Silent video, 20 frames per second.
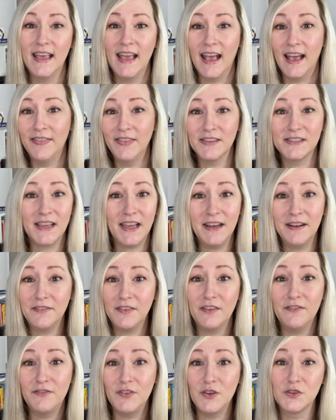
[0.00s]
And this kind of
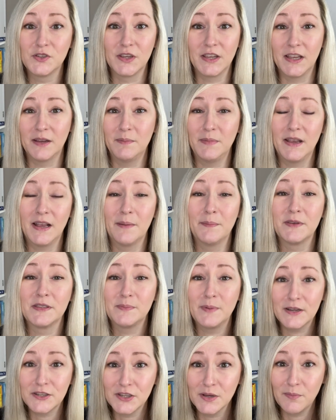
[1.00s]
confusion can become
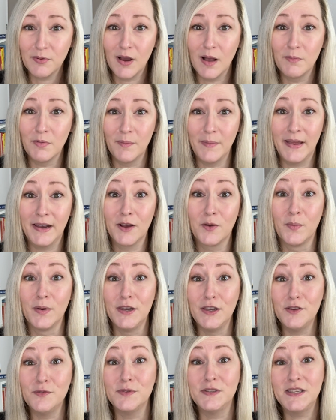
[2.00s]
especially problematic when
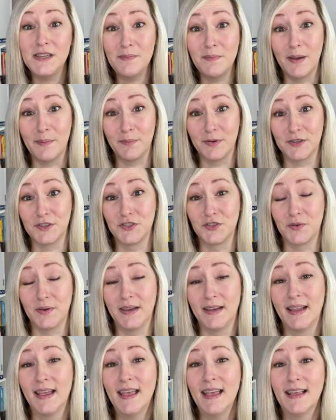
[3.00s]
new team members
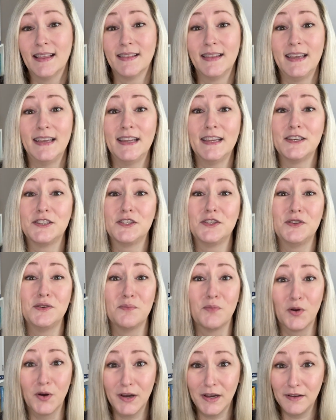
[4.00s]
join, leading to
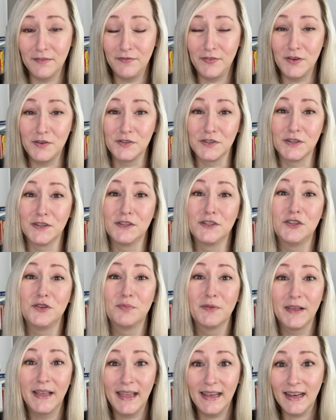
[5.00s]
more confusion,
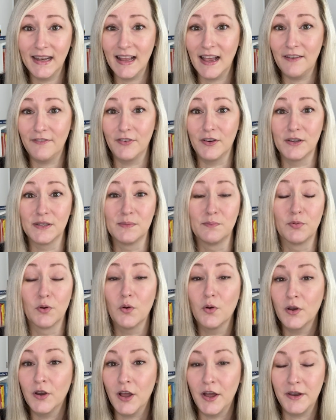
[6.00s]
duplicated efforts,
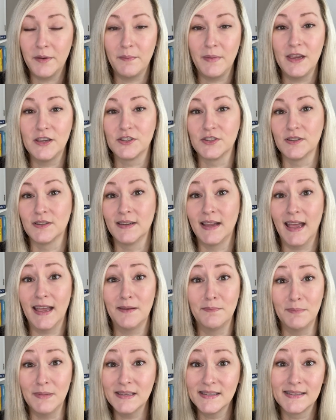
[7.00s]
broken automation,
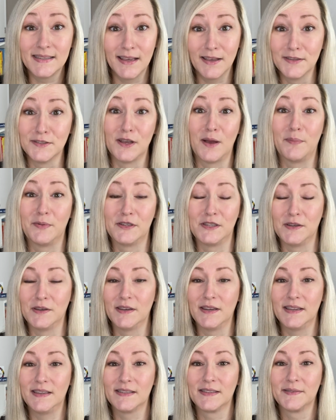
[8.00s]
and missed sales
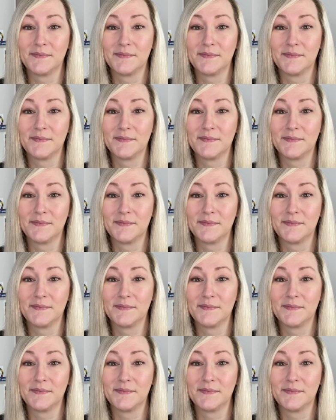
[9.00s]
opportunities.